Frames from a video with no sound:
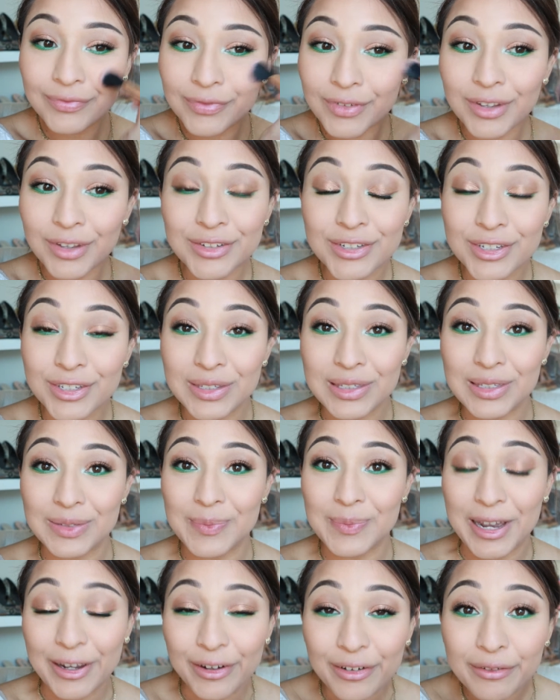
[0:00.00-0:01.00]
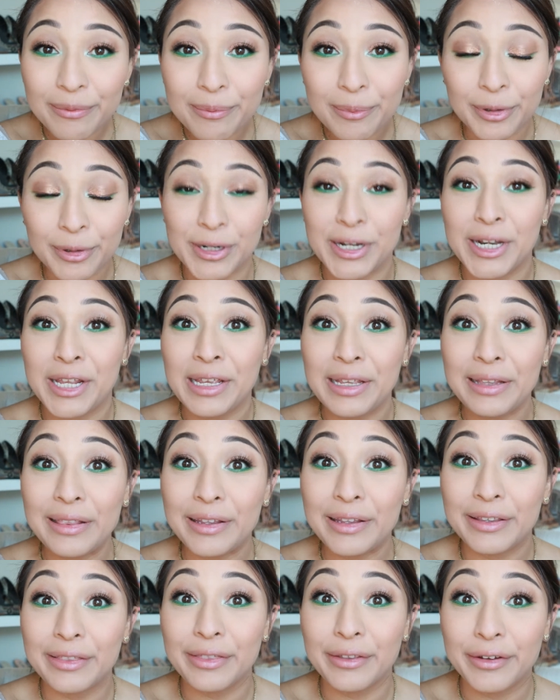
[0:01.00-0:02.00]
And just smile pretty
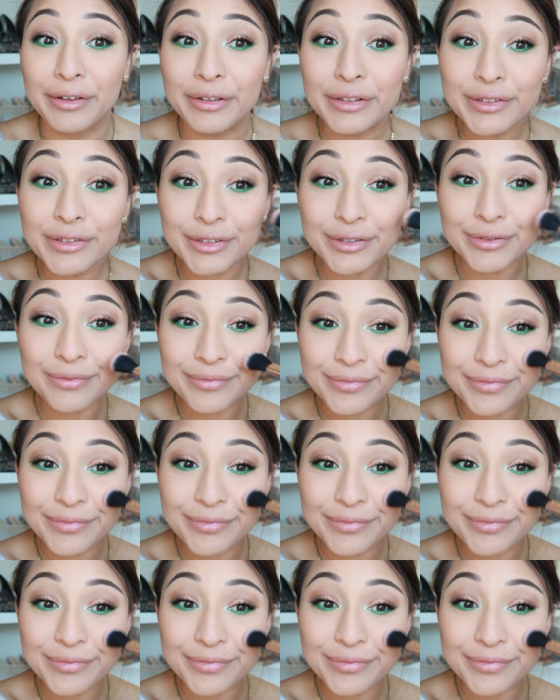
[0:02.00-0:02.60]
like this.